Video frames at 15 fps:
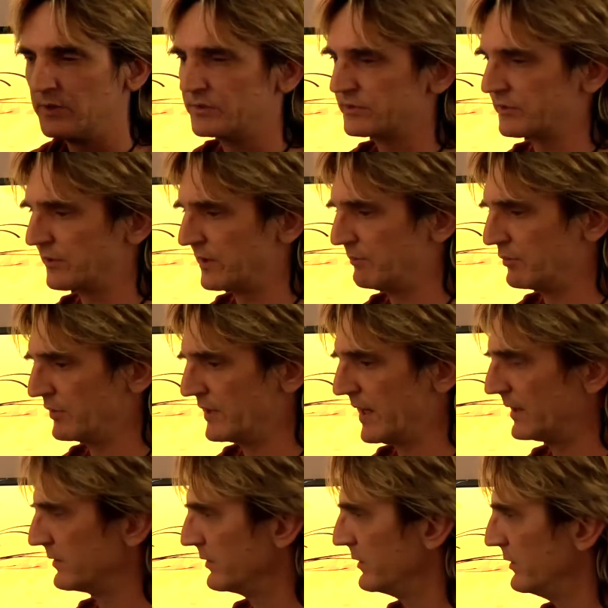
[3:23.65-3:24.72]
screen
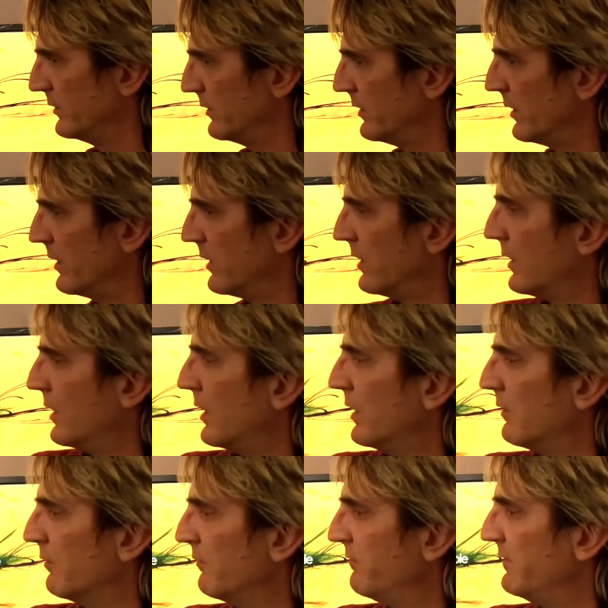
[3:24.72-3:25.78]
protector, your
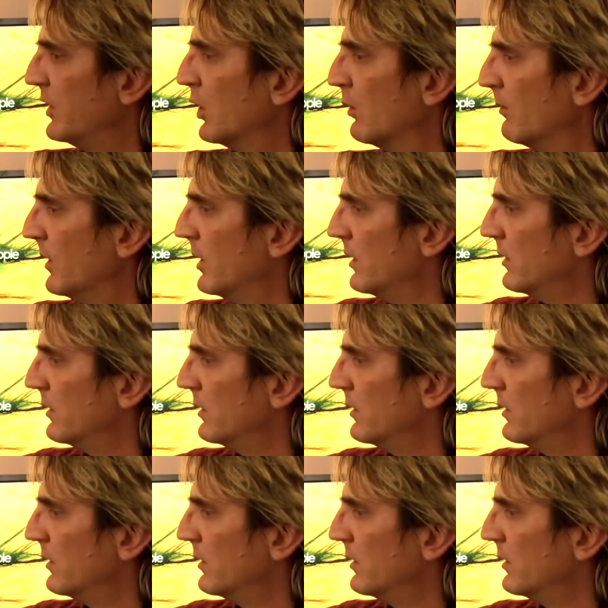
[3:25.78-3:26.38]
film,